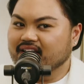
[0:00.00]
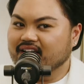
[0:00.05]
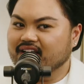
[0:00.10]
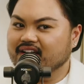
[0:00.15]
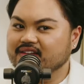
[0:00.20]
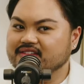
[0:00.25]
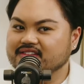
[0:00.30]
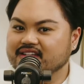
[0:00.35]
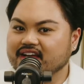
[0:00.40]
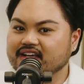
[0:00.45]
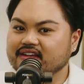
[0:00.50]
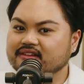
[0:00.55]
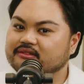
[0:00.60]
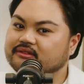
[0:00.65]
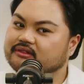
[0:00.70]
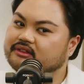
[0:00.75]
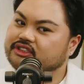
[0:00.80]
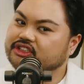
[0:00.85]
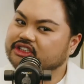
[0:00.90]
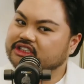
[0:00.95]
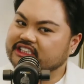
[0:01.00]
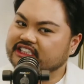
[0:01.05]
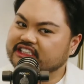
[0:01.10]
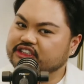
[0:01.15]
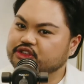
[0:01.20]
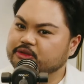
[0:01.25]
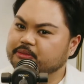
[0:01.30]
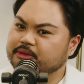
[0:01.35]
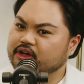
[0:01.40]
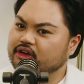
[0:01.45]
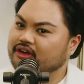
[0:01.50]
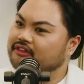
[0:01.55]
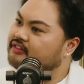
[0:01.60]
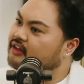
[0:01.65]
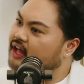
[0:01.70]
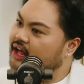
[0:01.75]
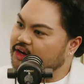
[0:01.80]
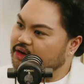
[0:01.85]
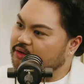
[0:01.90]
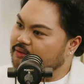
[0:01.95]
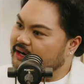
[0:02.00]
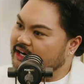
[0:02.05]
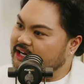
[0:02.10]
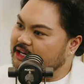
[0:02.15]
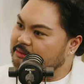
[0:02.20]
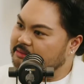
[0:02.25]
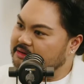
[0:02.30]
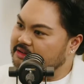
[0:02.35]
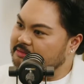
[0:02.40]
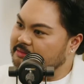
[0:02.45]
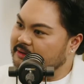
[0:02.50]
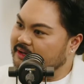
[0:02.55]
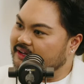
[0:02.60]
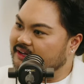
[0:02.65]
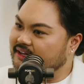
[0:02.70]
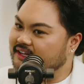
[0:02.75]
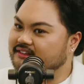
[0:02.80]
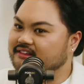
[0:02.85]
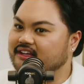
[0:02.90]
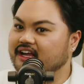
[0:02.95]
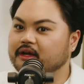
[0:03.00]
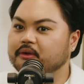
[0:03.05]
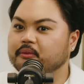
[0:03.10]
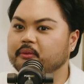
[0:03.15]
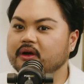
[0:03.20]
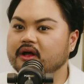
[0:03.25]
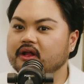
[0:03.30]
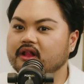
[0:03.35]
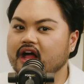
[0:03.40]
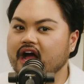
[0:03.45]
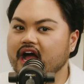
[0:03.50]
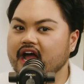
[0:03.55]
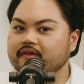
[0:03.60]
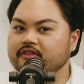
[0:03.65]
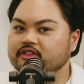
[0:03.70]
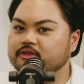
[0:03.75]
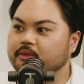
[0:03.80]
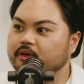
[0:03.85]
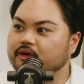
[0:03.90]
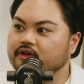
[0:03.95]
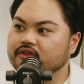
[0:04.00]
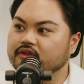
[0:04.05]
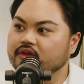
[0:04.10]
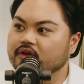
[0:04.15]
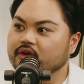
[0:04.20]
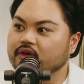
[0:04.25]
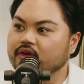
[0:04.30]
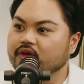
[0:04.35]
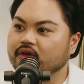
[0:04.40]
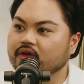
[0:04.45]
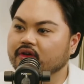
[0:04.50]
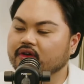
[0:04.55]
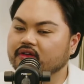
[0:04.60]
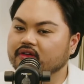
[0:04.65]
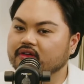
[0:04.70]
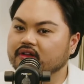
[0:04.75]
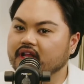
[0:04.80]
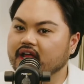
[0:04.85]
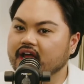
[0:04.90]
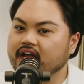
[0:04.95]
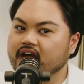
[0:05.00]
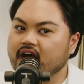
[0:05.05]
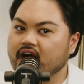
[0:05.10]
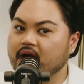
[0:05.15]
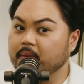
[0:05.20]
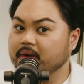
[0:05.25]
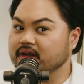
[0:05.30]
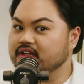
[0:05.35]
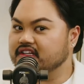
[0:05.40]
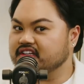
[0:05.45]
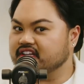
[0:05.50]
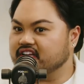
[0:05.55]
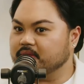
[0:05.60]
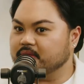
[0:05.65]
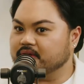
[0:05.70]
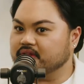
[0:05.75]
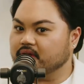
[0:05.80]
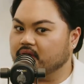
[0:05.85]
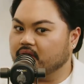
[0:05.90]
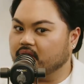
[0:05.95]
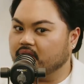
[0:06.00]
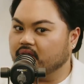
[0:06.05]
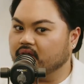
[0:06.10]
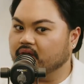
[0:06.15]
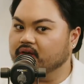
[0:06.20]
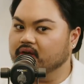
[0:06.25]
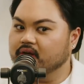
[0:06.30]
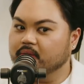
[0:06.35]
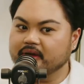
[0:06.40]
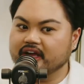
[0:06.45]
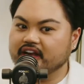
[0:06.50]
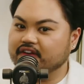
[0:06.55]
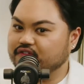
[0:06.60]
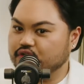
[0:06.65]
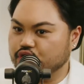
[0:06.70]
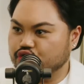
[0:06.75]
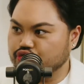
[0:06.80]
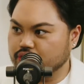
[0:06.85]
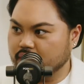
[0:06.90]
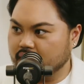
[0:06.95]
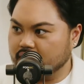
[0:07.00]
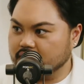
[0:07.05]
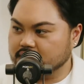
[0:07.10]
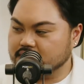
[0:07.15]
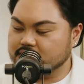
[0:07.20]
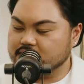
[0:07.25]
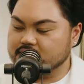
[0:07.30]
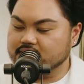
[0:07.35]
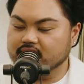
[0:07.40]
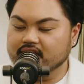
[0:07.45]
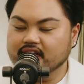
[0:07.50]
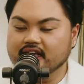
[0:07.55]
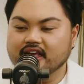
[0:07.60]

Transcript: And I was like, she should be on a flight already to Brisbane. He's like, well, I haven't spoken to her. Like, I went to dinner with her. We had a few drinks.